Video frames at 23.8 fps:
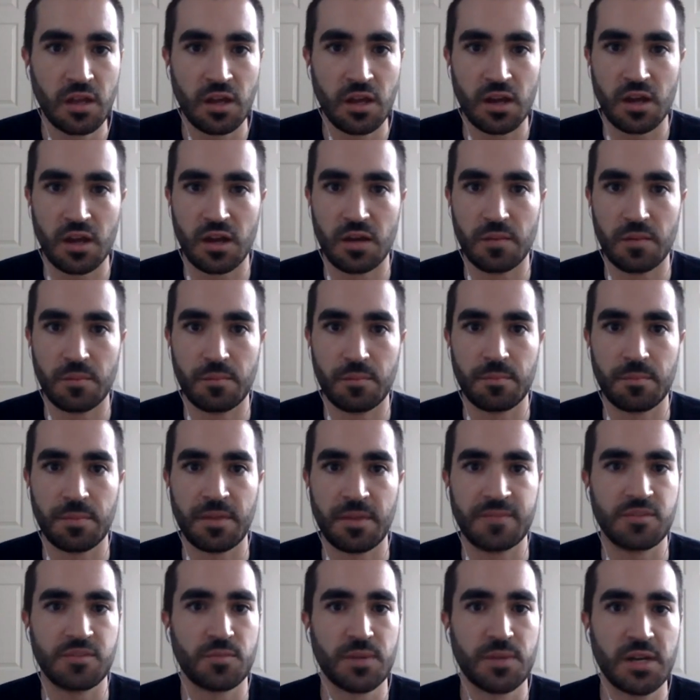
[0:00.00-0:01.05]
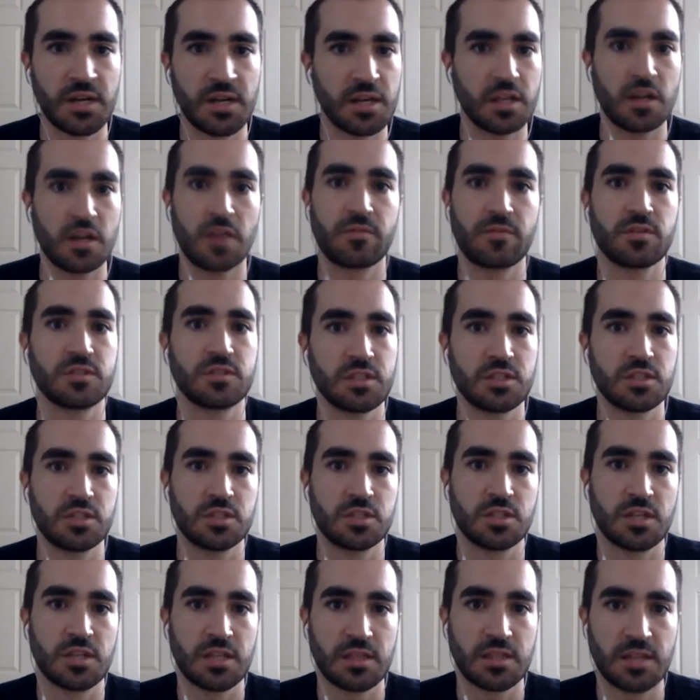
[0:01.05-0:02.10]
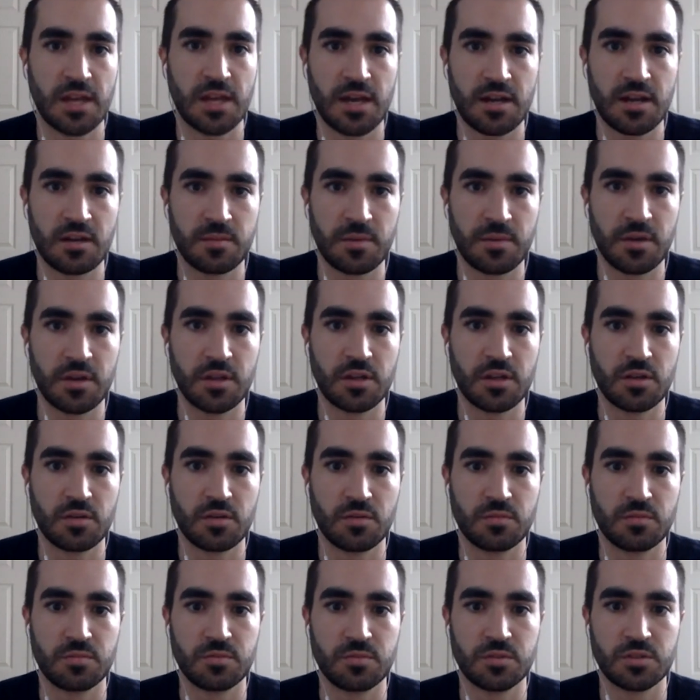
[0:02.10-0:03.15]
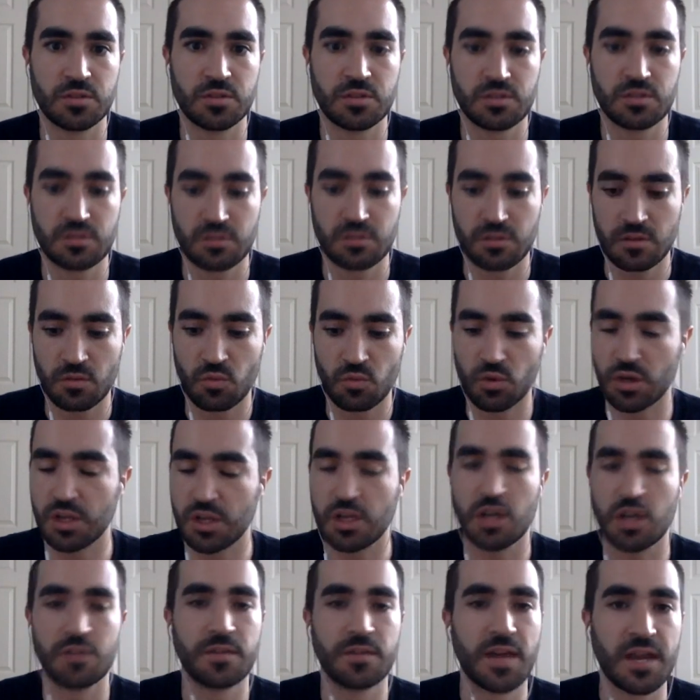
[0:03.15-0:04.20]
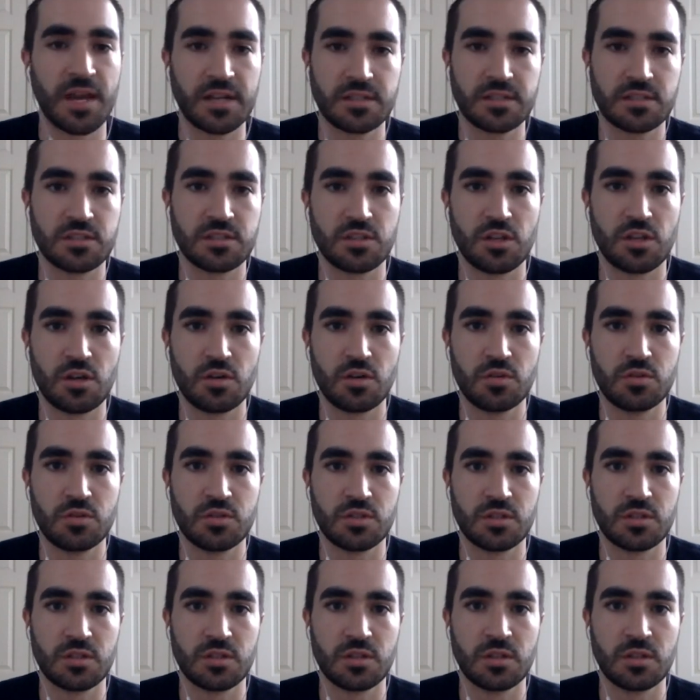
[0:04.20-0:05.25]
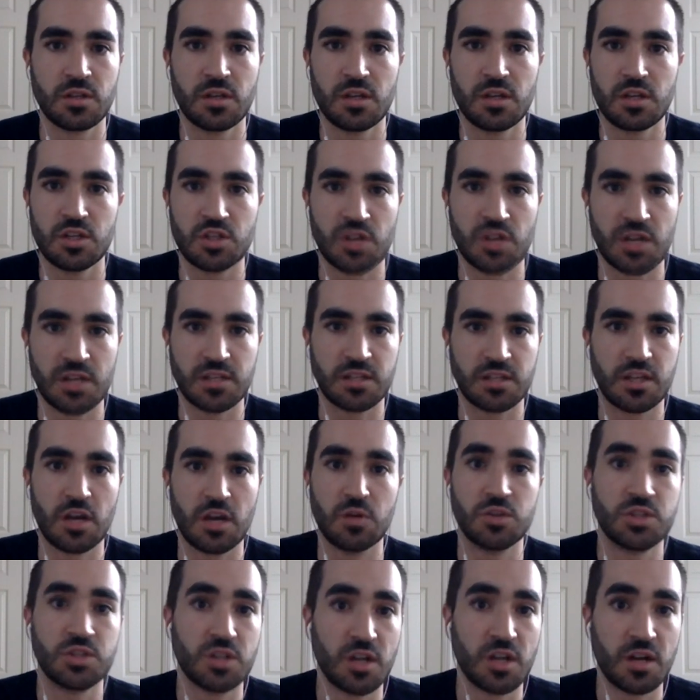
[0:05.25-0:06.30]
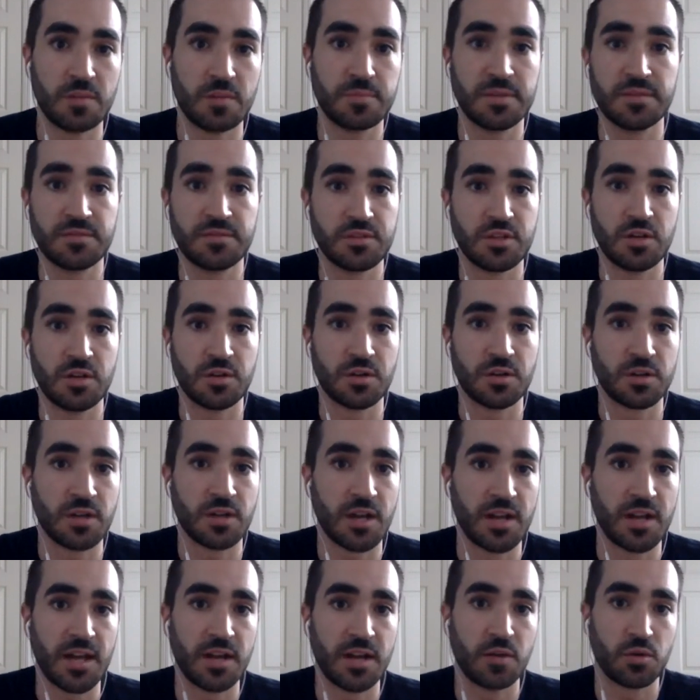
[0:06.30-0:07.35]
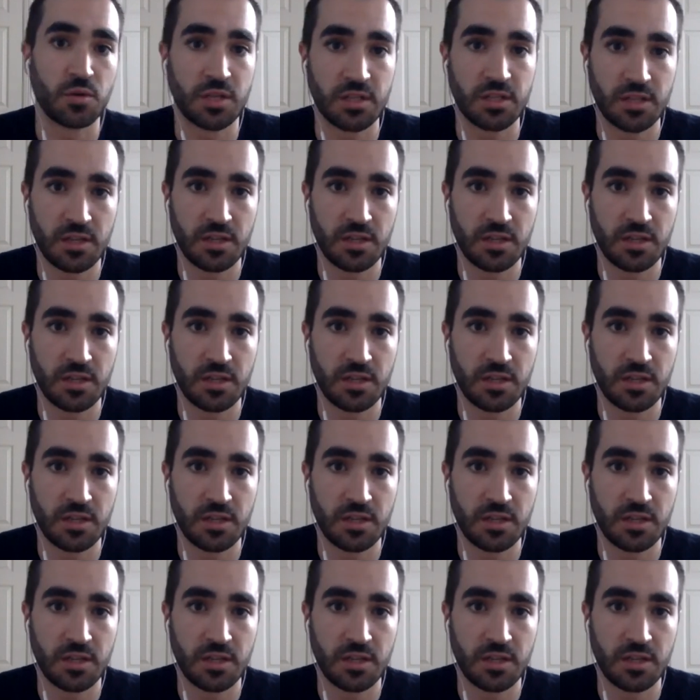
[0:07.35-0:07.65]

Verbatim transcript: Um, have there been any conversations like that about you know just working on the X's and O's and trying to coach you up even though you're not out of working